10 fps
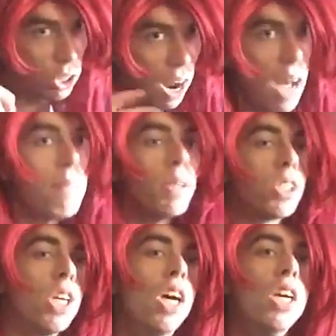your
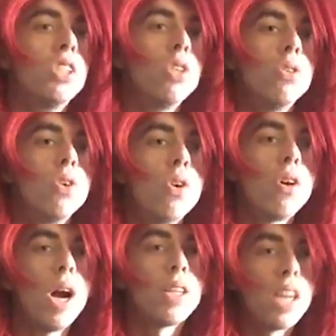habits, to
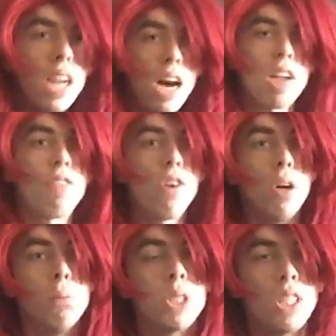ignore other life
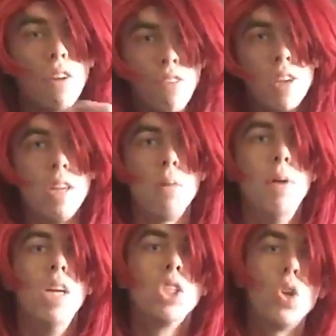forms that free them,
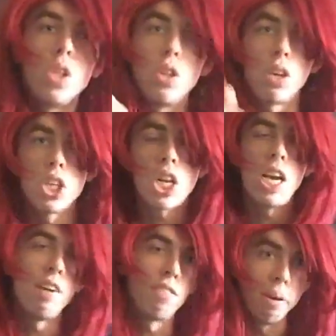so that you
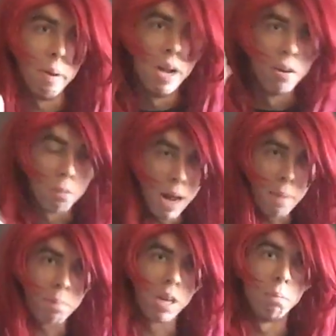enslave them,
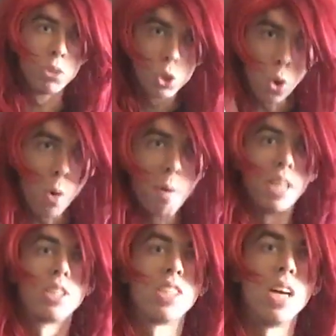rape them,
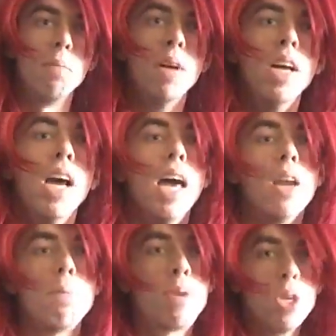torment them, and
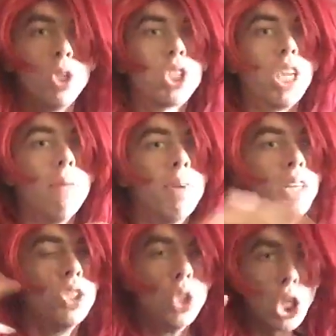abuse them.
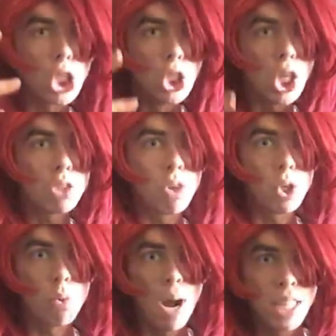That's not
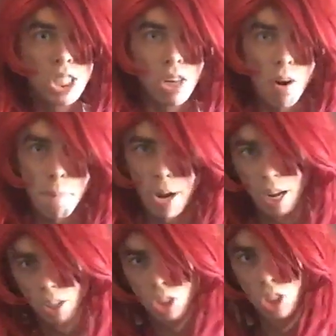what rights are
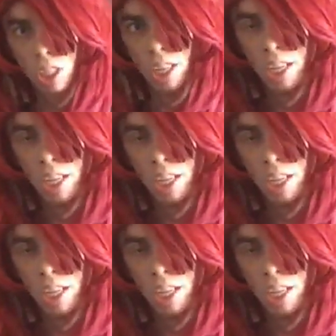about.